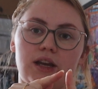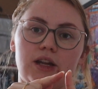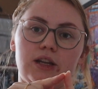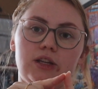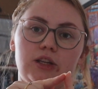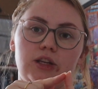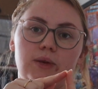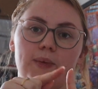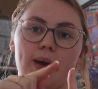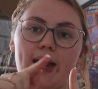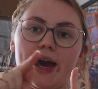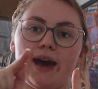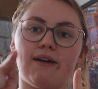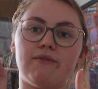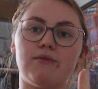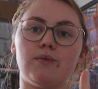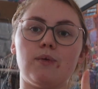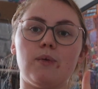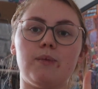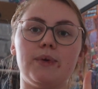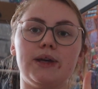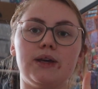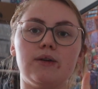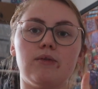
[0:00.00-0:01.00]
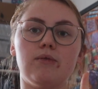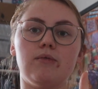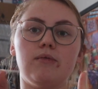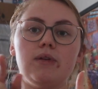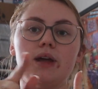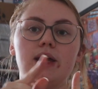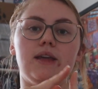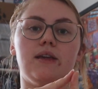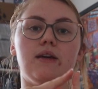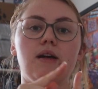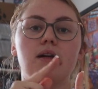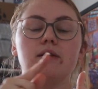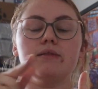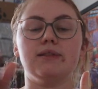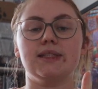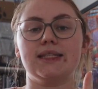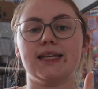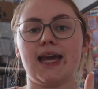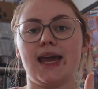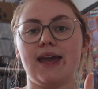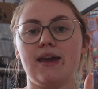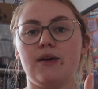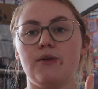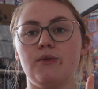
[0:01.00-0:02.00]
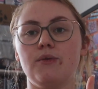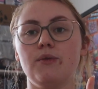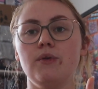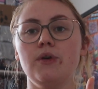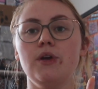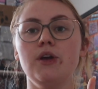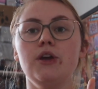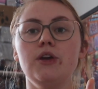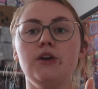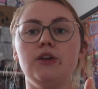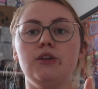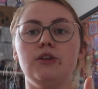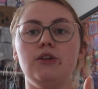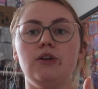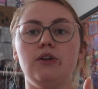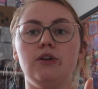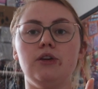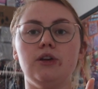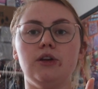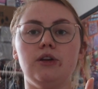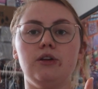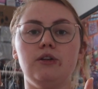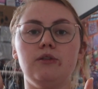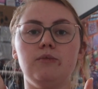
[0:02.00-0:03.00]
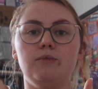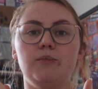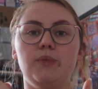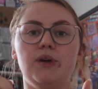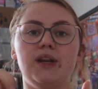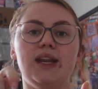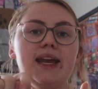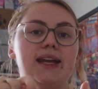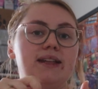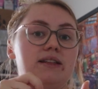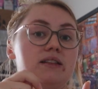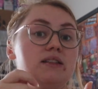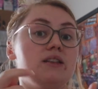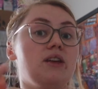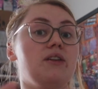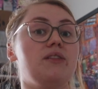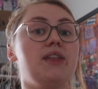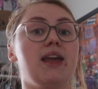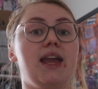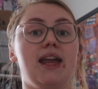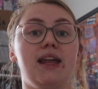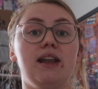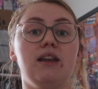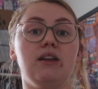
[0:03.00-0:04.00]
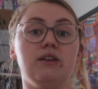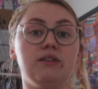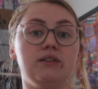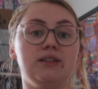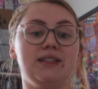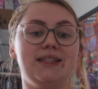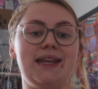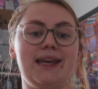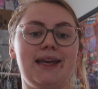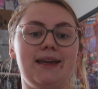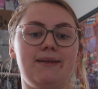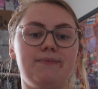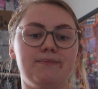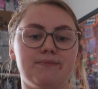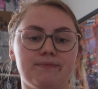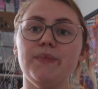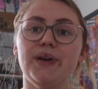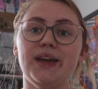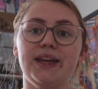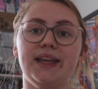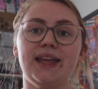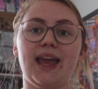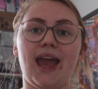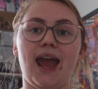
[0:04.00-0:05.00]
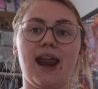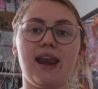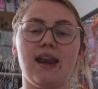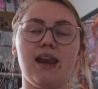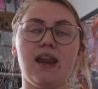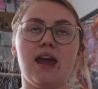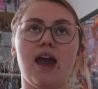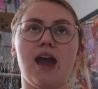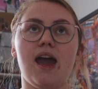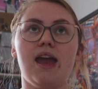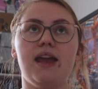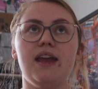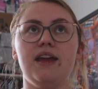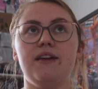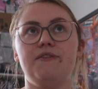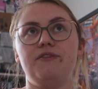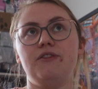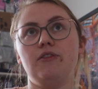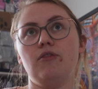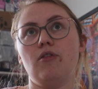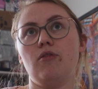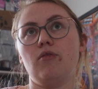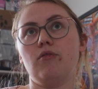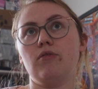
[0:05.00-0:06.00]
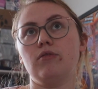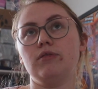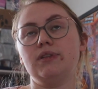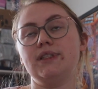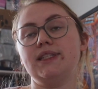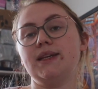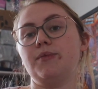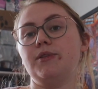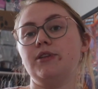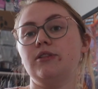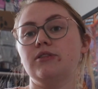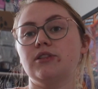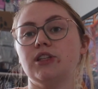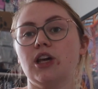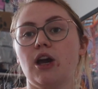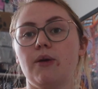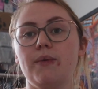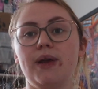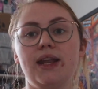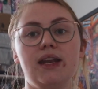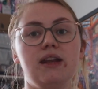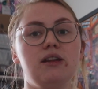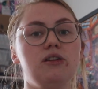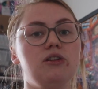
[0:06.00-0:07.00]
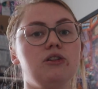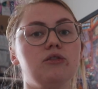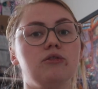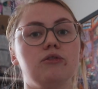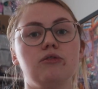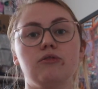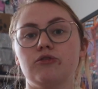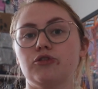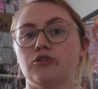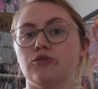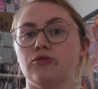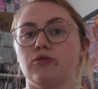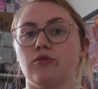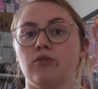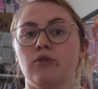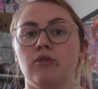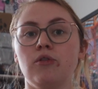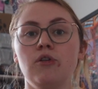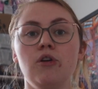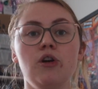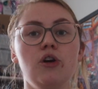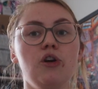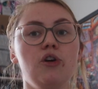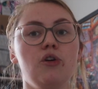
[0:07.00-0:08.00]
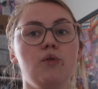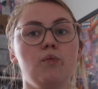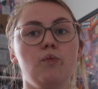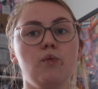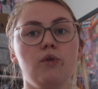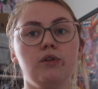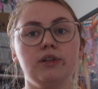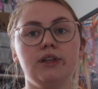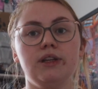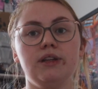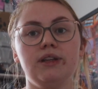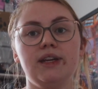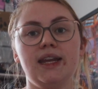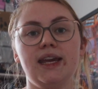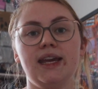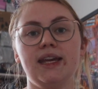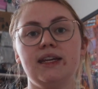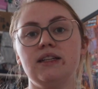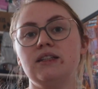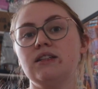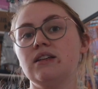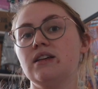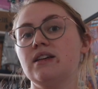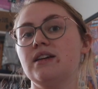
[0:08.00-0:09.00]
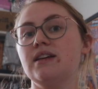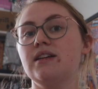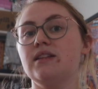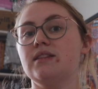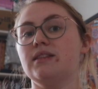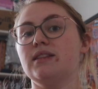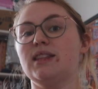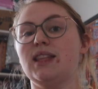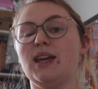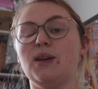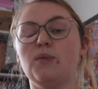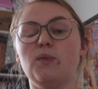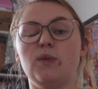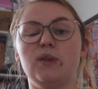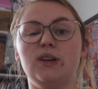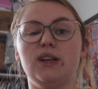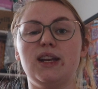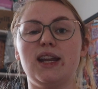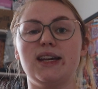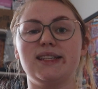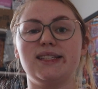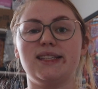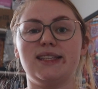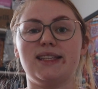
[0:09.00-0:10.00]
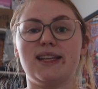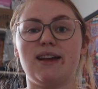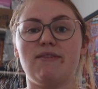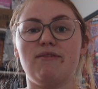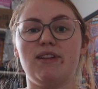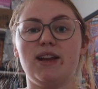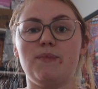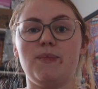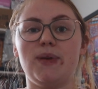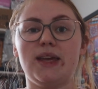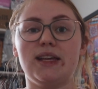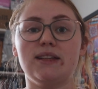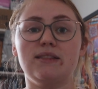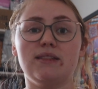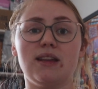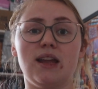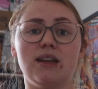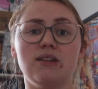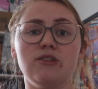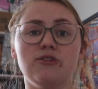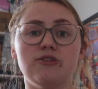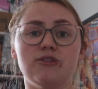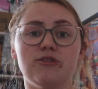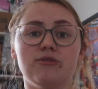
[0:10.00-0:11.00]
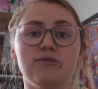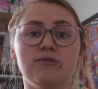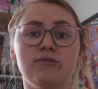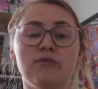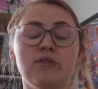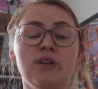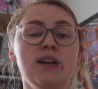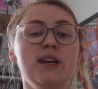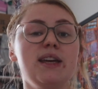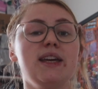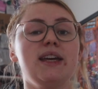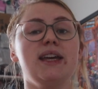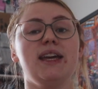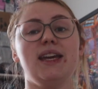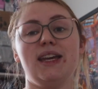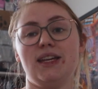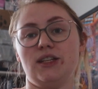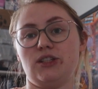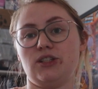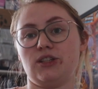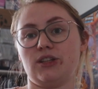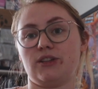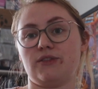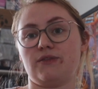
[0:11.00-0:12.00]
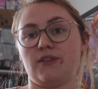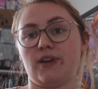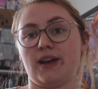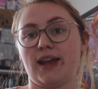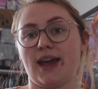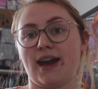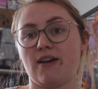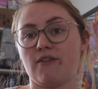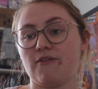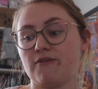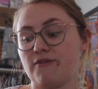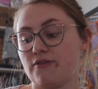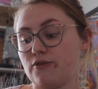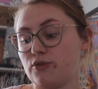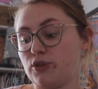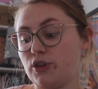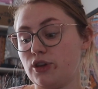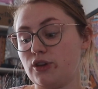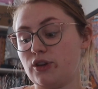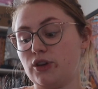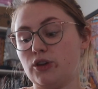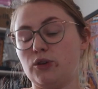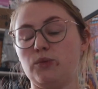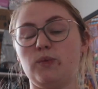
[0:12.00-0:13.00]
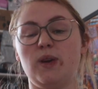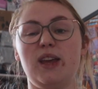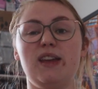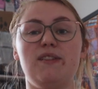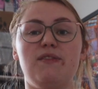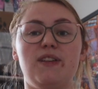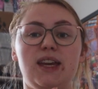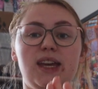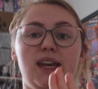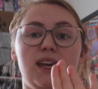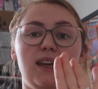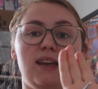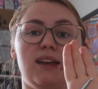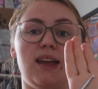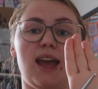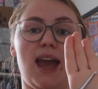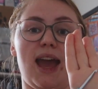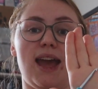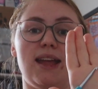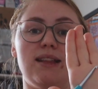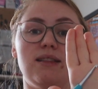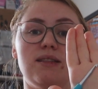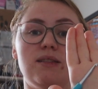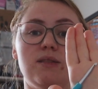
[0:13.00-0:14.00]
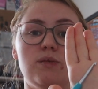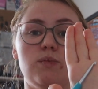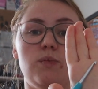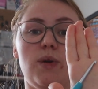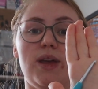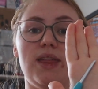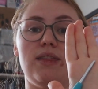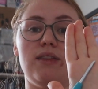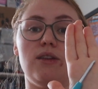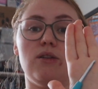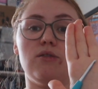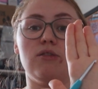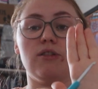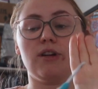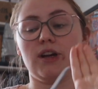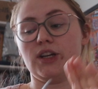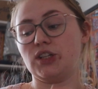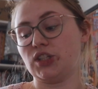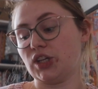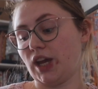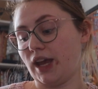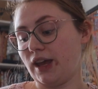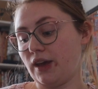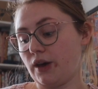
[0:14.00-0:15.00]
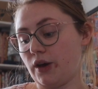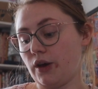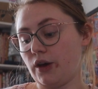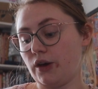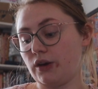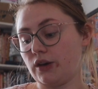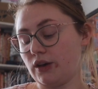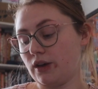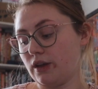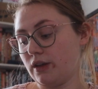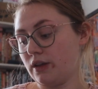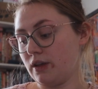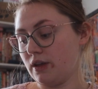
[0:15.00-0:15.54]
and you have what we call a yarn tail, you can put it in so that it looks neat. But again, if you're dipping your toe in and you're not sure what you need, they wouldn't necessarily be essential. It's just very helpful. You could weave in ends with your crochet hook.